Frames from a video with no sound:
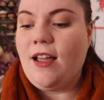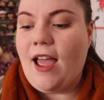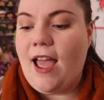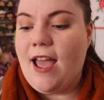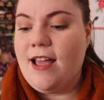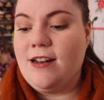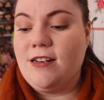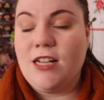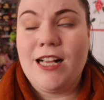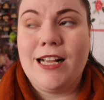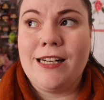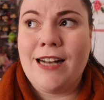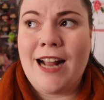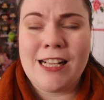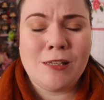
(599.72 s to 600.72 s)
And
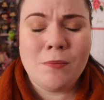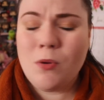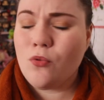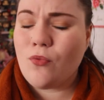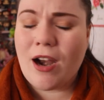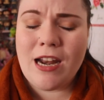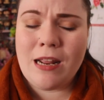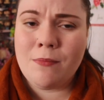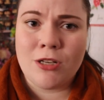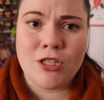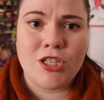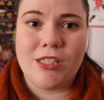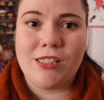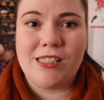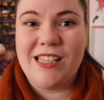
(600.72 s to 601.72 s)
it hasn't been raining
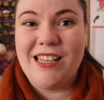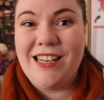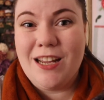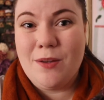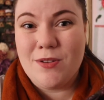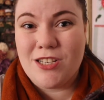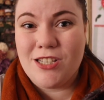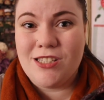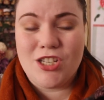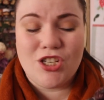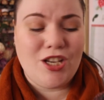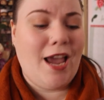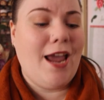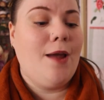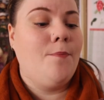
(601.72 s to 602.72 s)
much in Sydney, which is a
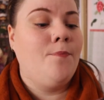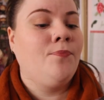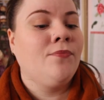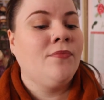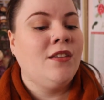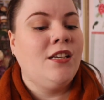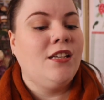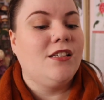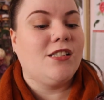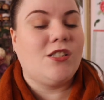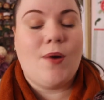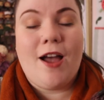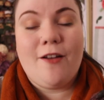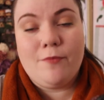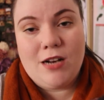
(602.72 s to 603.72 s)
shame,
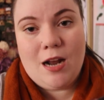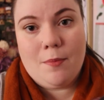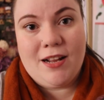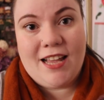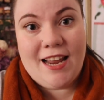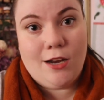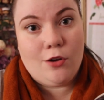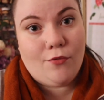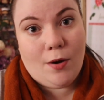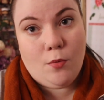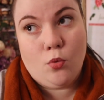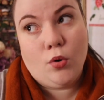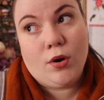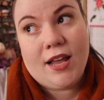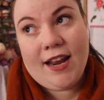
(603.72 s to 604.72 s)
so I haven't been able to get
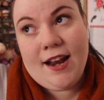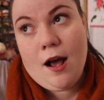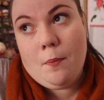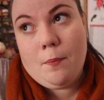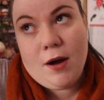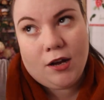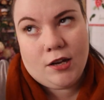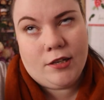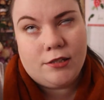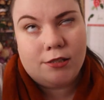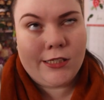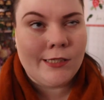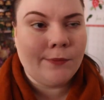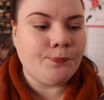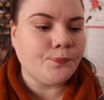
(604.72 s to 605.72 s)
rainwater in our
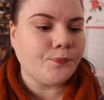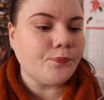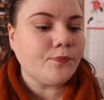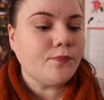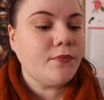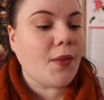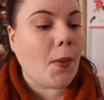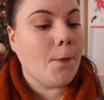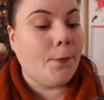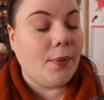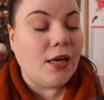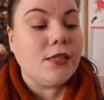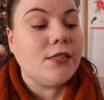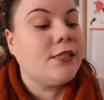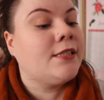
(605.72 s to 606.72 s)
buckets.
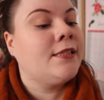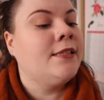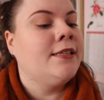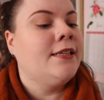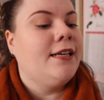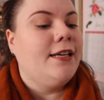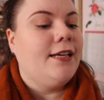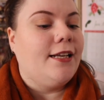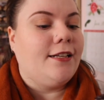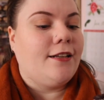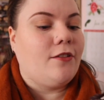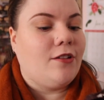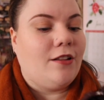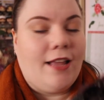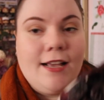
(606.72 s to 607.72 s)
but
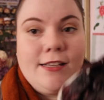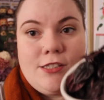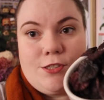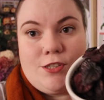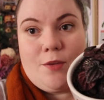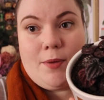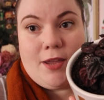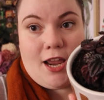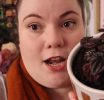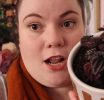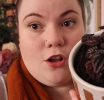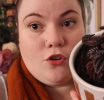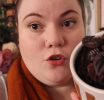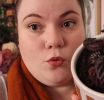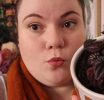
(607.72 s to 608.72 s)
nonetheless, they've been
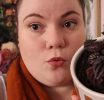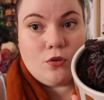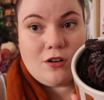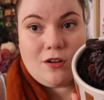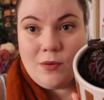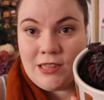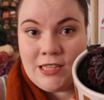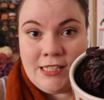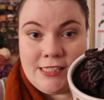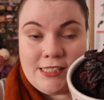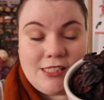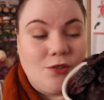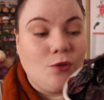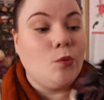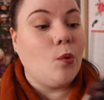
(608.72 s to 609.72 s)
getting a good water with the
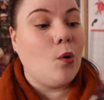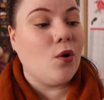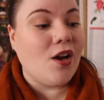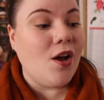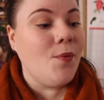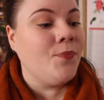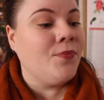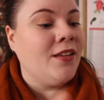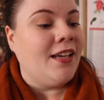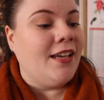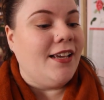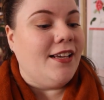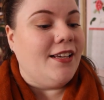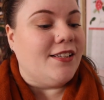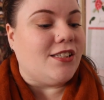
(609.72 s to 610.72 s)
distilled water.
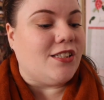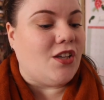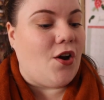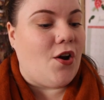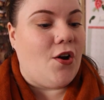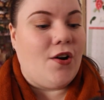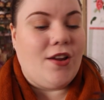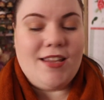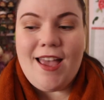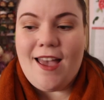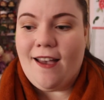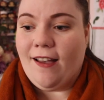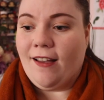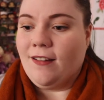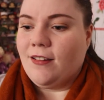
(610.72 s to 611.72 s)
So
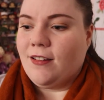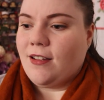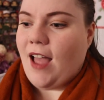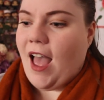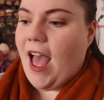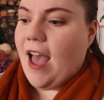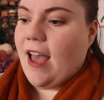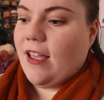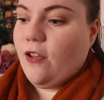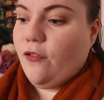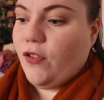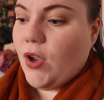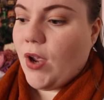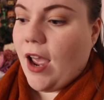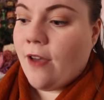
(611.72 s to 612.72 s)
yeah,
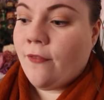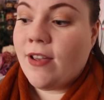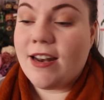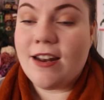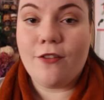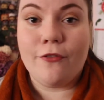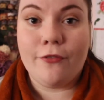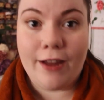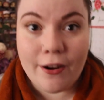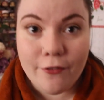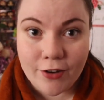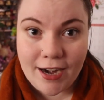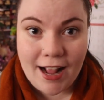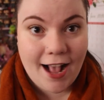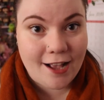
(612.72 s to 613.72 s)
if you have any
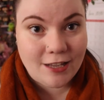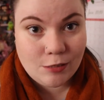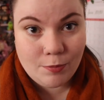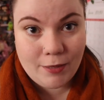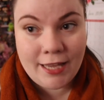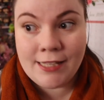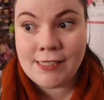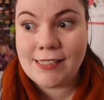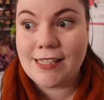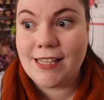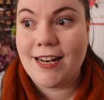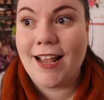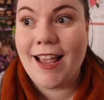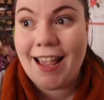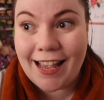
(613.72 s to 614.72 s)
favorite houseplants
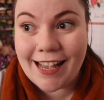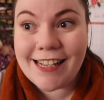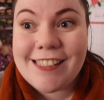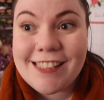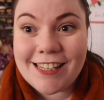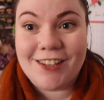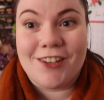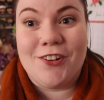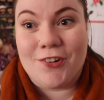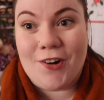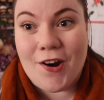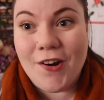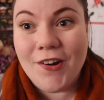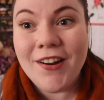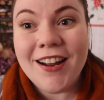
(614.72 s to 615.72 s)
that are easy to
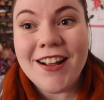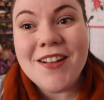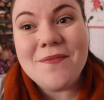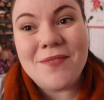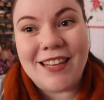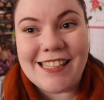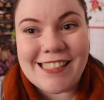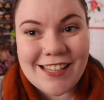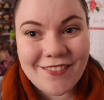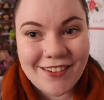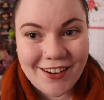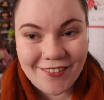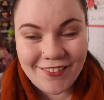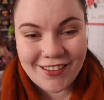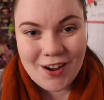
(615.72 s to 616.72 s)
grow, please let me
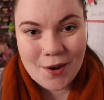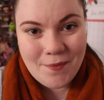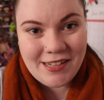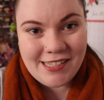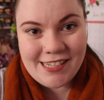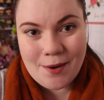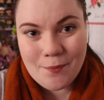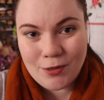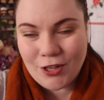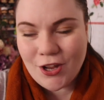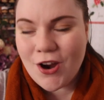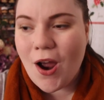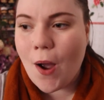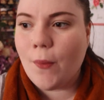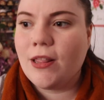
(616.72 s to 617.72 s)
know in the comments down below.
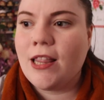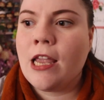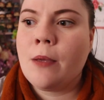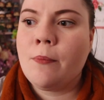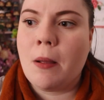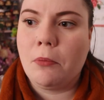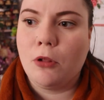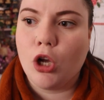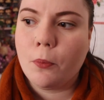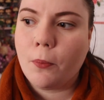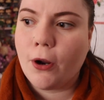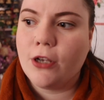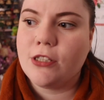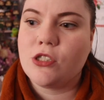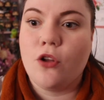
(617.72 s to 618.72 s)
I will link my blog
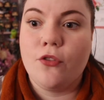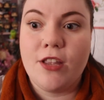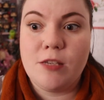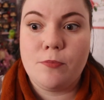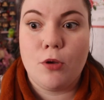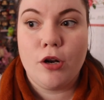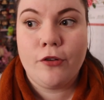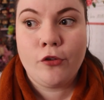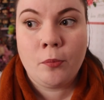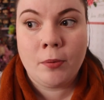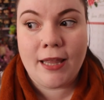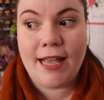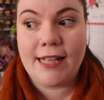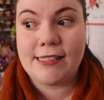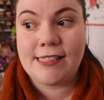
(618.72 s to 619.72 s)
post on these beautiful
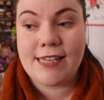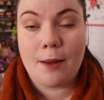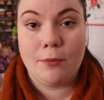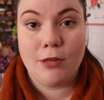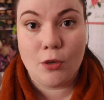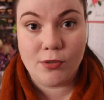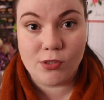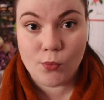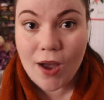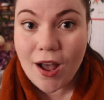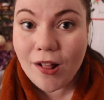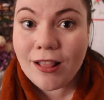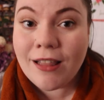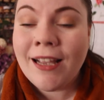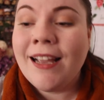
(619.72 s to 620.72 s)
plants down below as
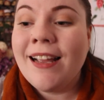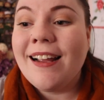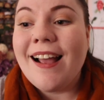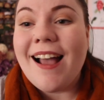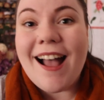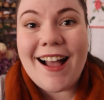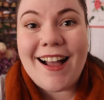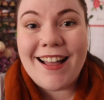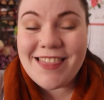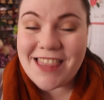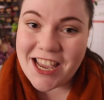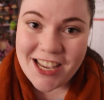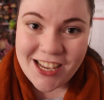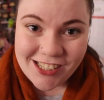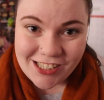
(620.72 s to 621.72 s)
well.
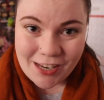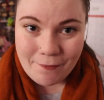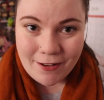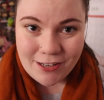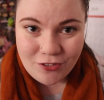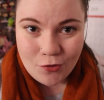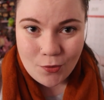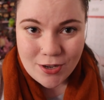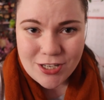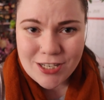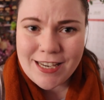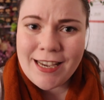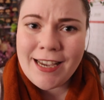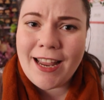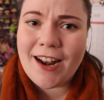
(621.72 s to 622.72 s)
Thank you so much for
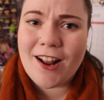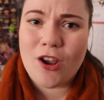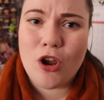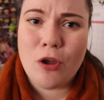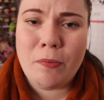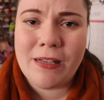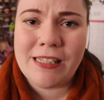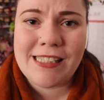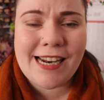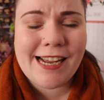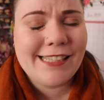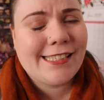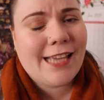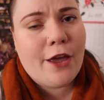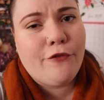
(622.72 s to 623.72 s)
watching, and I hope you
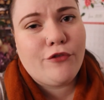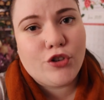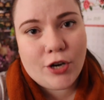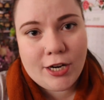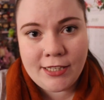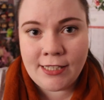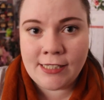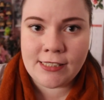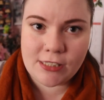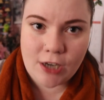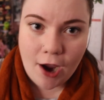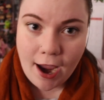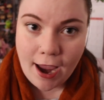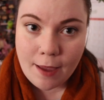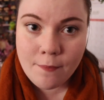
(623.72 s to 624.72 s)
stay safe during this
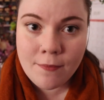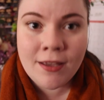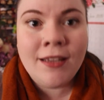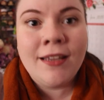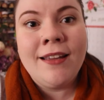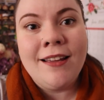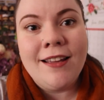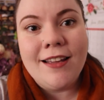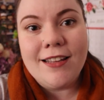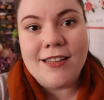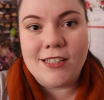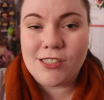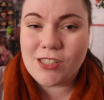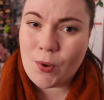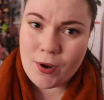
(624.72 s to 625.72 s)
time
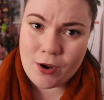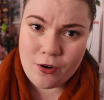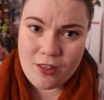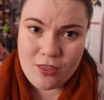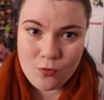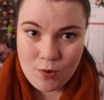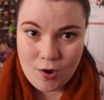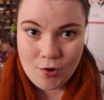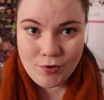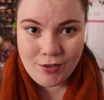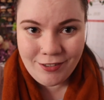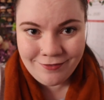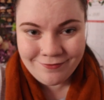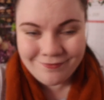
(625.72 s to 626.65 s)
that's going on in the world.